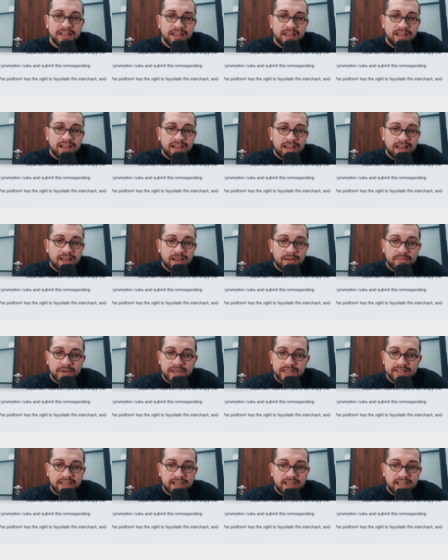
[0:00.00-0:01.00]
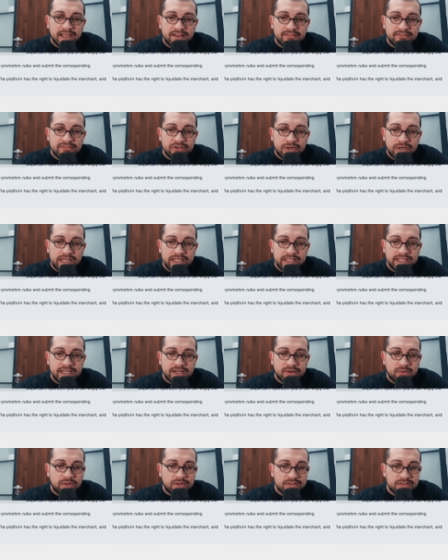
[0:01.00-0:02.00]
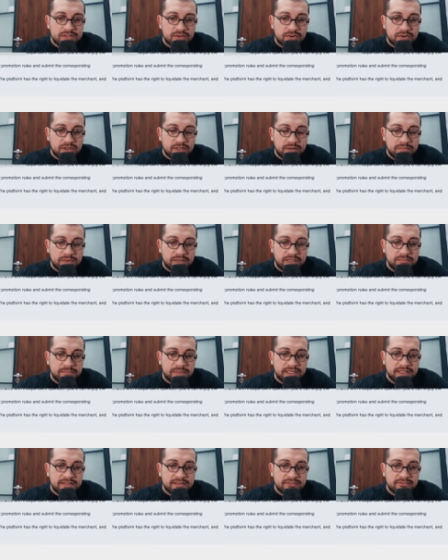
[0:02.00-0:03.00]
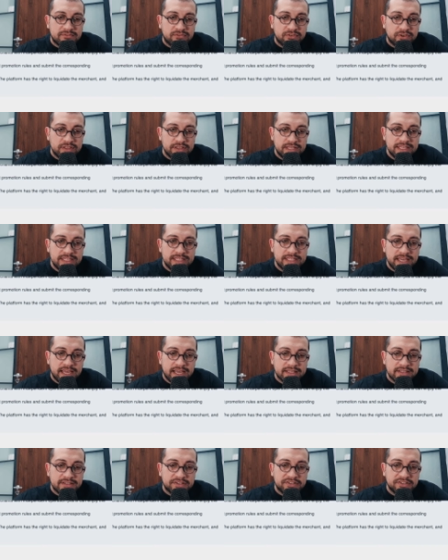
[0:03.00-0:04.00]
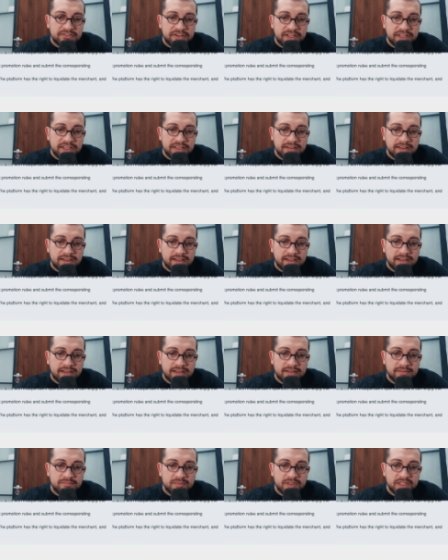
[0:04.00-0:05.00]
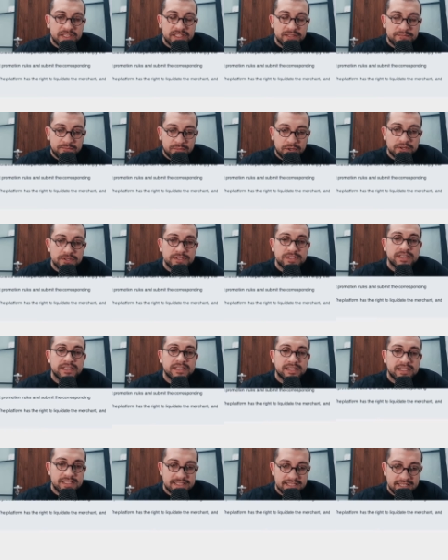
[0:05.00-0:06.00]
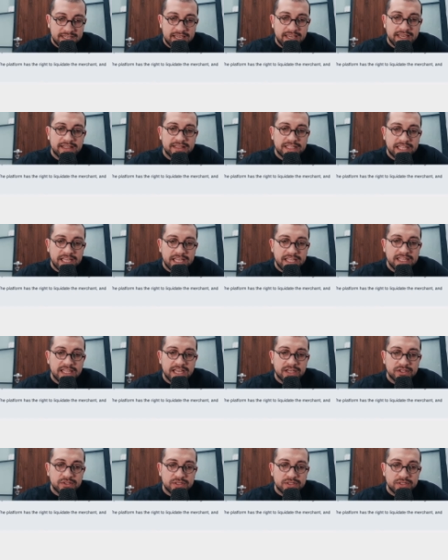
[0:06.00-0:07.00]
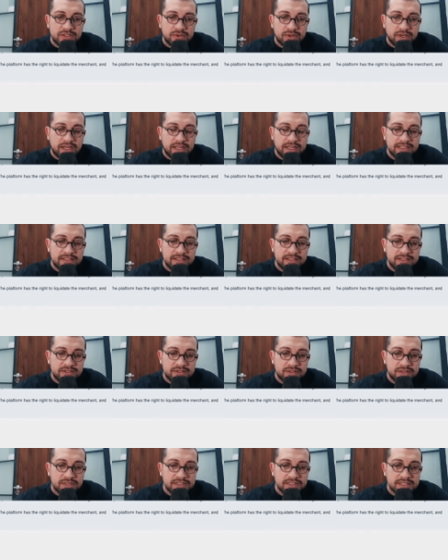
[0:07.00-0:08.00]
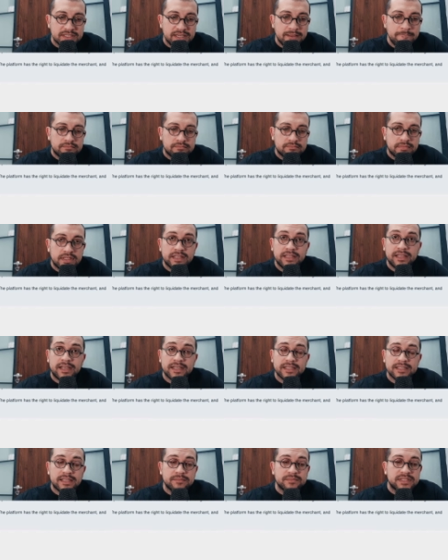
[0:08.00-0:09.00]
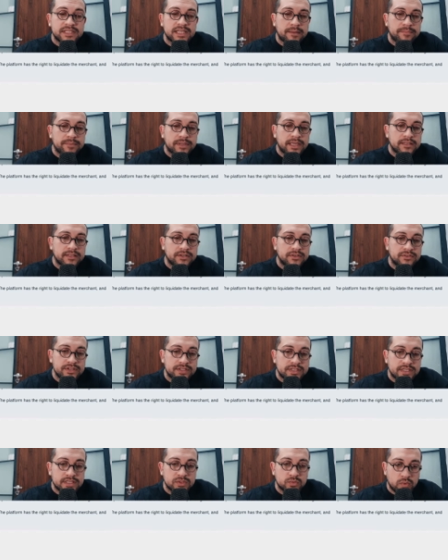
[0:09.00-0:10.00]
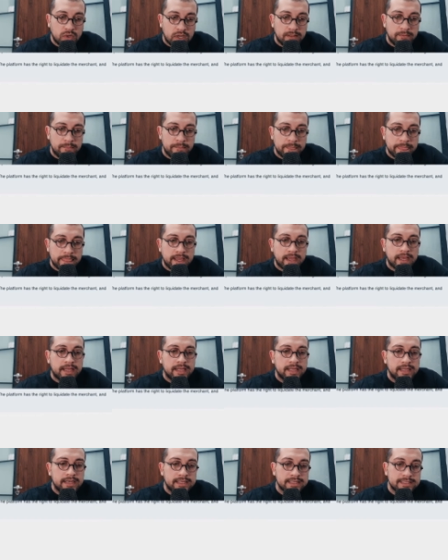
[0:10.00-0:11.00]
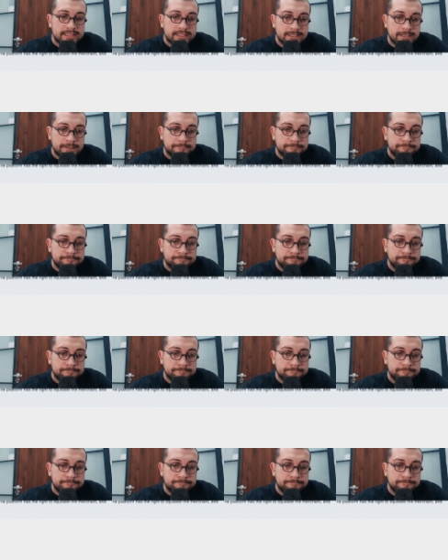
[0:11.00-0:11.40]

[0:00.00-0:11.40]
but I have no idea what it's talking about. But for this category, the deposit is again 10,000 yuan, as you can see, but there are some subcategories as well. Let's see.